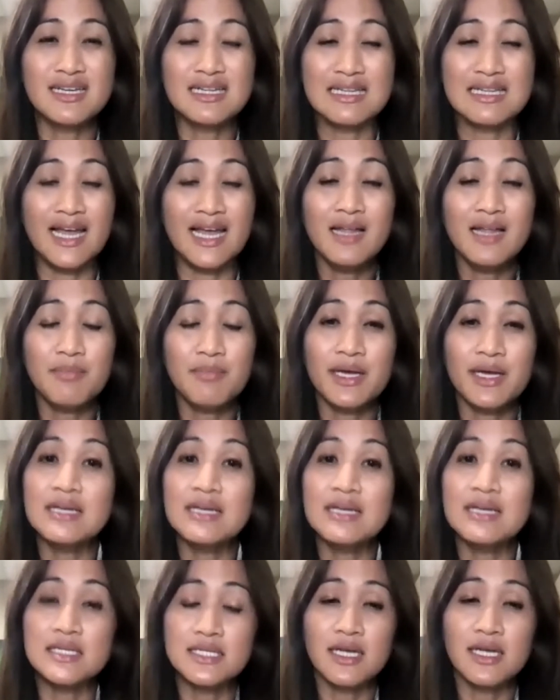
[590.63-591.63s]
and that
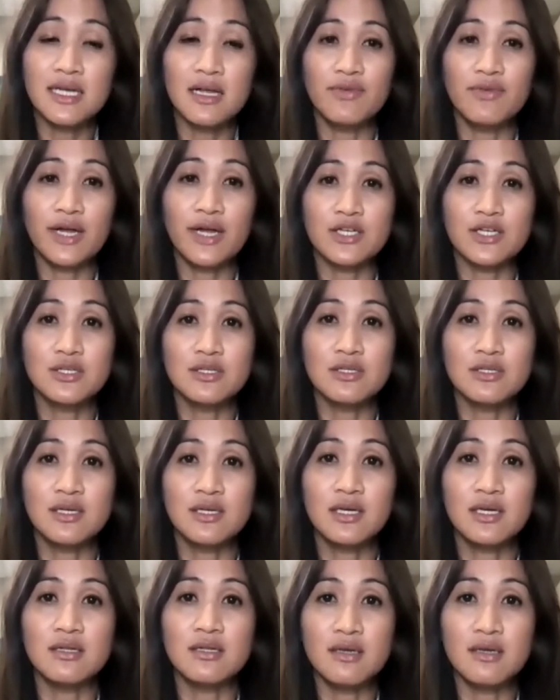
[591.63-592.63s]
by itself actually
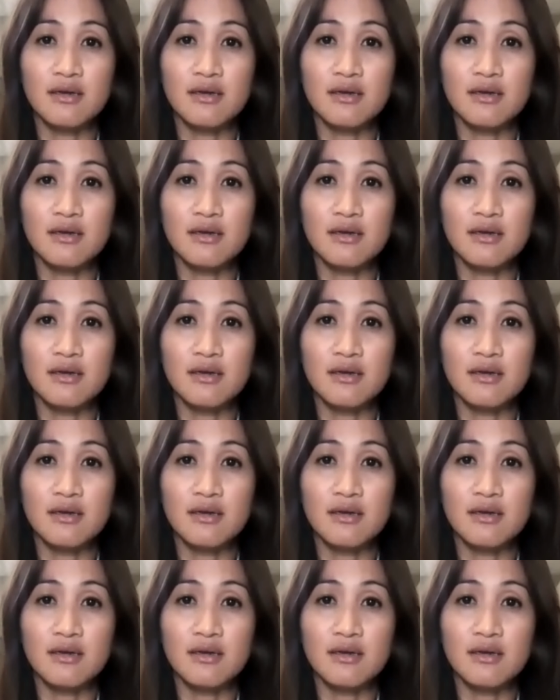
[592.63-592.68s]
can